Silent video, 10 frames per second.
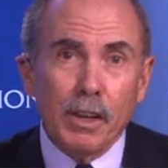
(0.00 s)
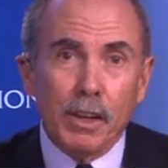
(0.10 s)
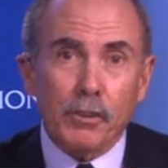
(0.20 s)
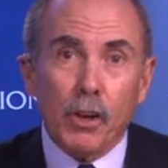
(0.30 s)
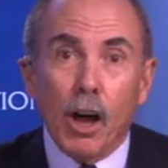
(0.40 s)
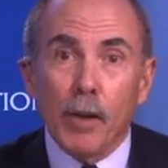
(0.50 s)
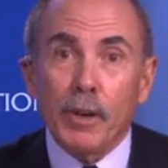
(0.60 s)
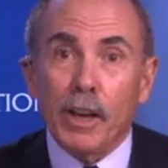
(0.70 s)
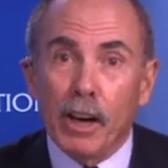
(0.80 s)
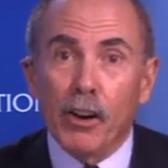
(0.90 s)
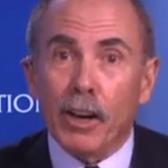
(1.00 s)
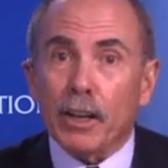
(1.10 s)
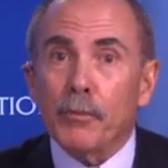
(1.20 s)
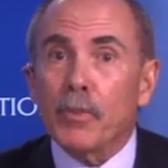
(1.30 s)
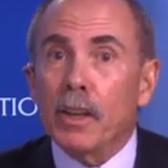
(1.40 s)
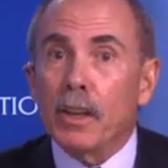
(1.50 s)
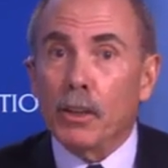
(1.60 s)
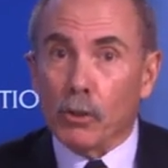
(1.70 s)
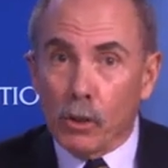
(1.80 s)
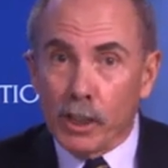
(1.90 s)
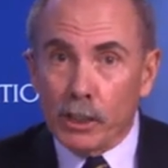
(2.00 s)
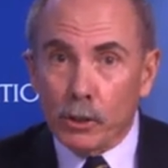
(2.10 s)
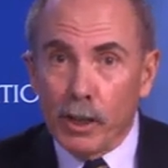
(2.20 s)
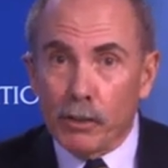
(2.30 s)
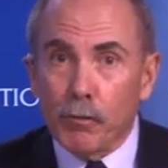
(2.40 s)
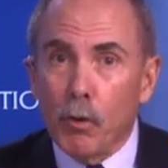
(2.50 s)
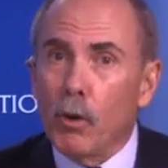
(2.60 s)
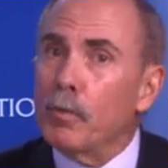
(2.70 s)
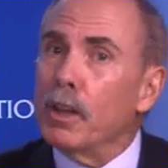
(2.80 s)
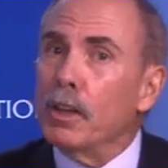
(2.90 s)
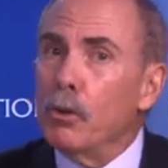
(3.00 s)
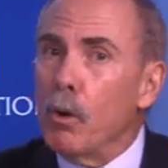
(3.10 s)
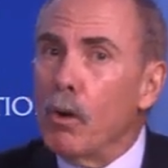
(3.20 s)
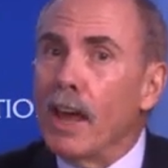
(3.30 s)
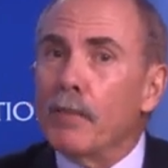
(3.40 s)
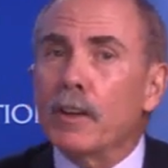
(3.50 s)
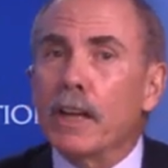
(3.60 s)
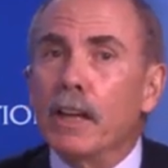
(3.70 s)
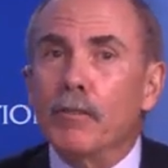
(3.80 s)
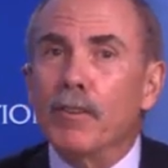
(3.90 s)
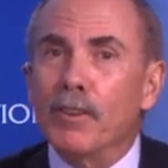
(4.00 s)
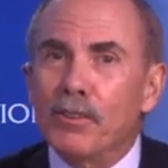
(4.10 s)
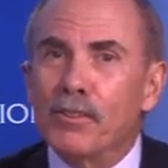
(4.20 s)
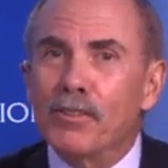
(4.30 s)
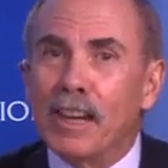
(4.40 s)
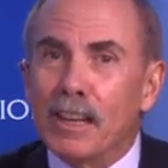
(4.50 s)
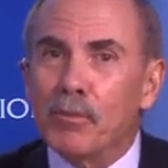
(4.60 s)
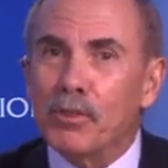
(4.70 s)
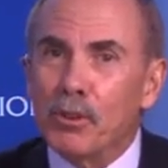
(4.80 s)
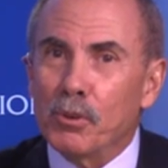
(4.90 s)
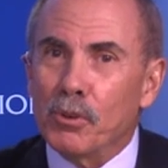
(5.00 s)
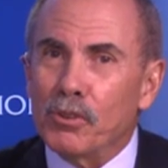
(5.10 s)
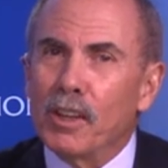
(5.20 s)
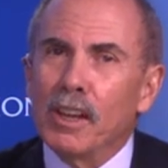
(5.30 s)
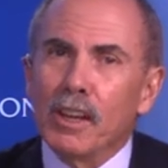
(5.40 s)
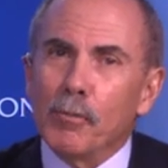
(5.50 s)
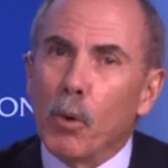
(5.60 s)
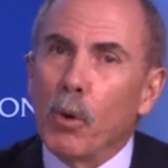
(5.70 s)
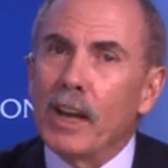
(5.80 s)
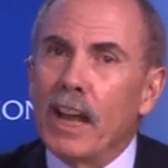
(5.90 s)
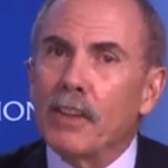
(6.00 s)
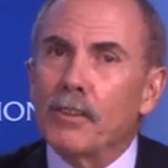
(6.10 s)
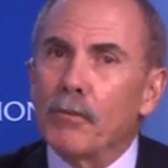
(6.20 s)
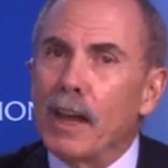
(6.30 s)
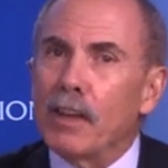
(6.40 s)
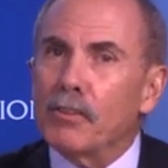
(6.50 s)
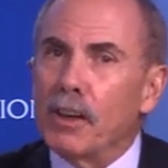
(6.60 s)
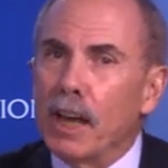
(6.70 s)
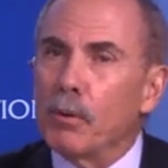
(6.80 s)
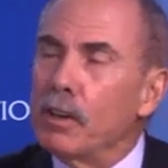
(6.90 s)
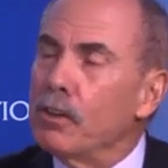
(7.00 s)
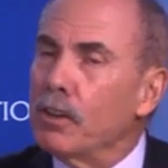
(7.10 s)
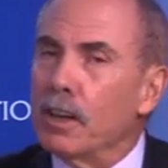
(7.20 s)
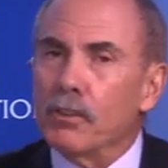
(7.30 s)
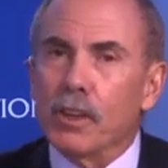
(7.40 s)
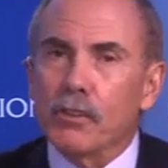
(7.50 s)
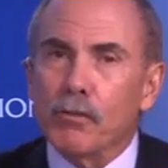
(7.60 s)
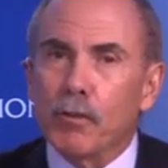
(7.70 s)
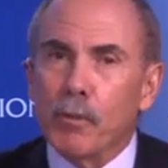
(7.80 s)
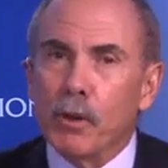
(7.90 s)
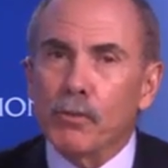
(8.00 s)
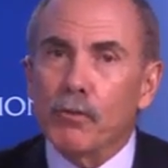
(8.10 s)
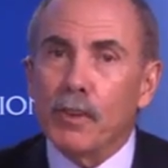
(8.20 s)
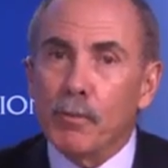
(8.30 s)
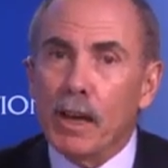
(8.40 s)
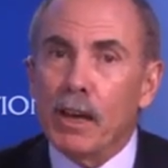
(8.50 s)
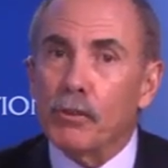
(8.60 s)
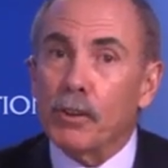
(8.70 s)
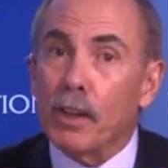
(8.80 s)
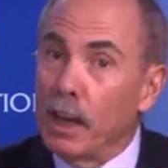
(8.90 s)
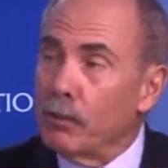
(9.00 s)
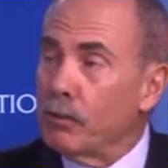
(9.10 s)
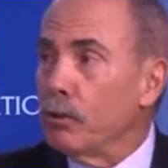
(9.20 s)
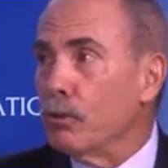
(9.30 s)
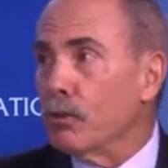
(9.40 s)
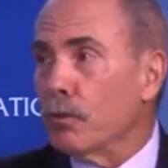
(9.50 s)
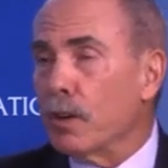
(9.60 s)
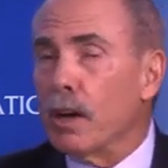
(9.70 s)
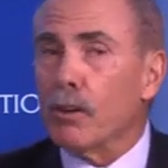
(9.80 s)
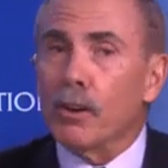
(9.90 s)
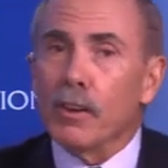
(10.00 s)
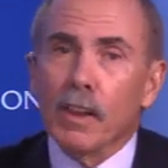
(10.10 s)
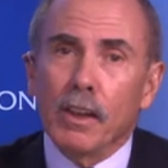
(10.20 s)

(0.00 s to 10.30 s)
Now, Tom and Eric, in Learning Transformed, you all advocate for these same students, pointing out the vast inequities that exist for both females and students of color.